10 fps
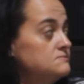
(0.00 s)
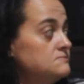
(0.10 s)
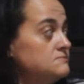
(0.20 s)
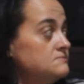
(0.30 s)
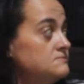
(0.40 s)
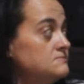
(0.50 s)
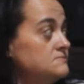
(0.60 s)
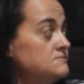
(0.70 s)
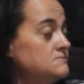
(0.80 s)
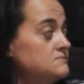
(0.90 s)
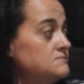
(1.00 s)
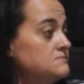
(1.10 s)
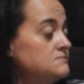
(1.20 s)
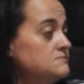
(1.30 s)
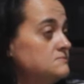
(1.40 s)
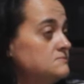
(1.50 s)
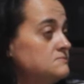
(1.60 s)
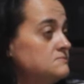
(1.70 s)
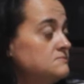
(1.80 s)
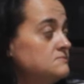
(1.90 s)

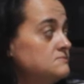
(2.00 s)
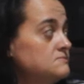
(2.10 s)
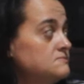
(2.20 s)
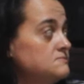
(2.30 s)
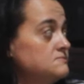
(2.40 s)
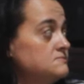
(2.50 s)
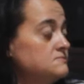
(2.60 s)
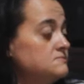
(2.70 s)
The person shown says nothing.